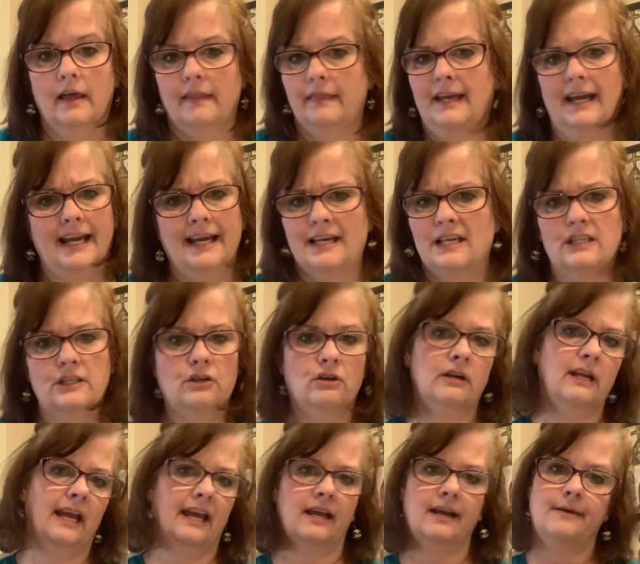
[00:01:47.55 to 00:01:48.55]
The answer
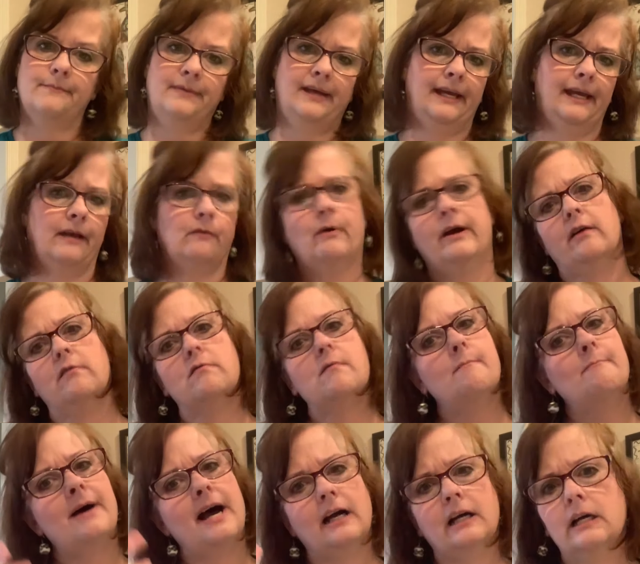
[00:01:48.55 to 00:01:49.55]
can't be, well,
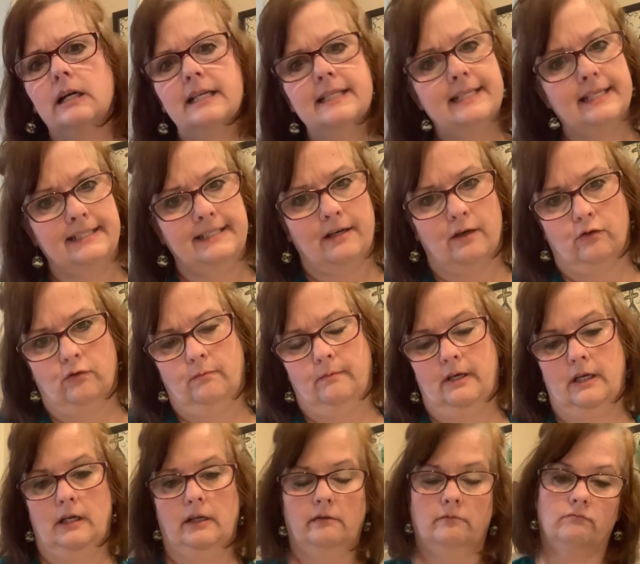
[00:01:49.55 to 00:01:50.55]
my cousin told
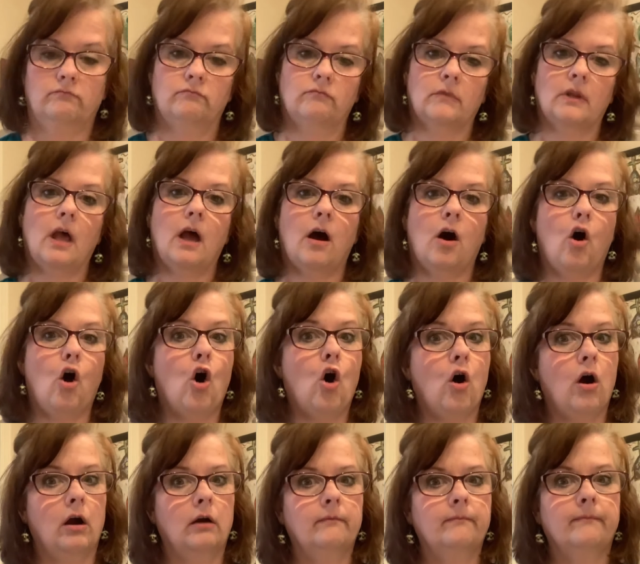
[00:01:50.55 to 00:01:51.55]
me,
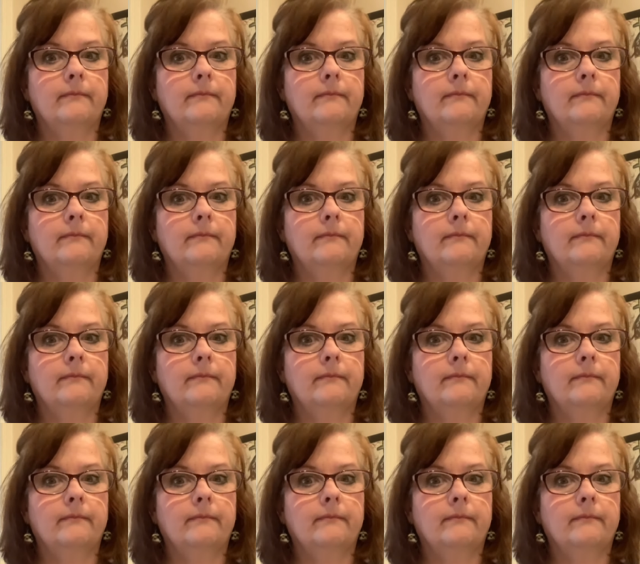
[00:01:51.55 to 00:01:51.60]
or